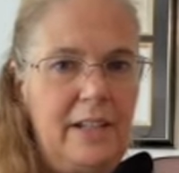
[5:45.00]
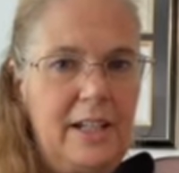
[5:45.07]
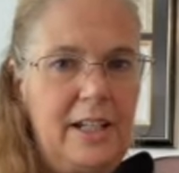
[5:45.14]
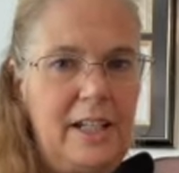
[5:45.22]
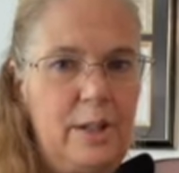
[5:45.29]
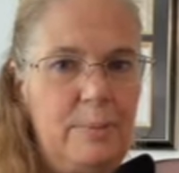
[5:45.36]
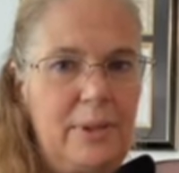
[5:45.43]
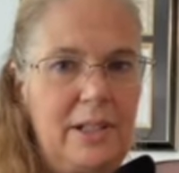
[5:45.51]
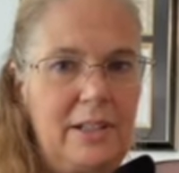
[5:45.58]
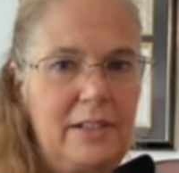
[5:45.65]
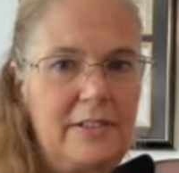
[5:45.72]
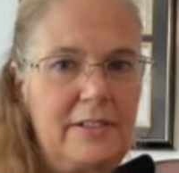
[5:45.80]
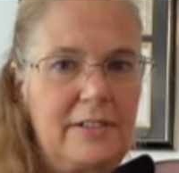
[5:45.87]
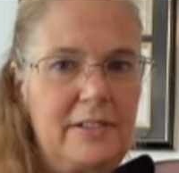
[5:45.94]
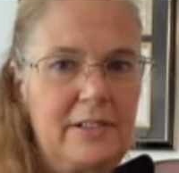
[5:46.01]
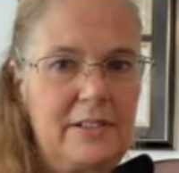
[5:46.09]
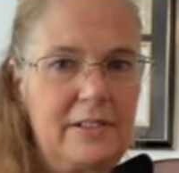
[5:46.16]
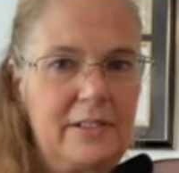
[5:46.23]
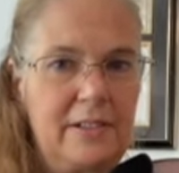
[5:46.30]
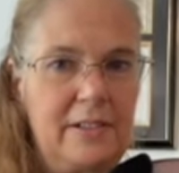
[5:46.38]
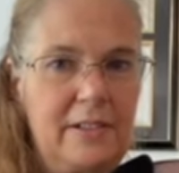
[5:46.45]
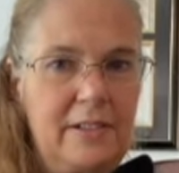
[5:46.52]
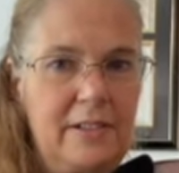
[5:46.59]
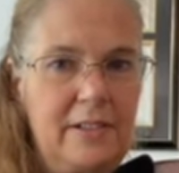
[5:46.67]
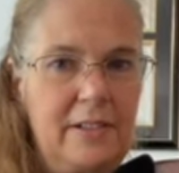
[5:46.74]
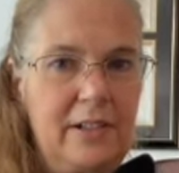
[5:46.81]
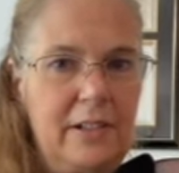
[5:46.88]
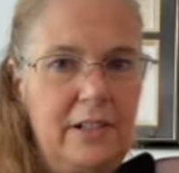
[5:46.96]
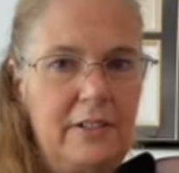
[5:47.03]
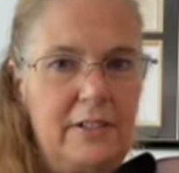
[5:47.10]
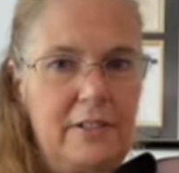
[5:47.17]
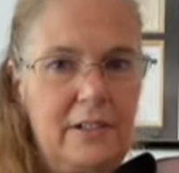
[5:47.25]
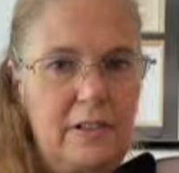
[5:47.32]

keeping it straight.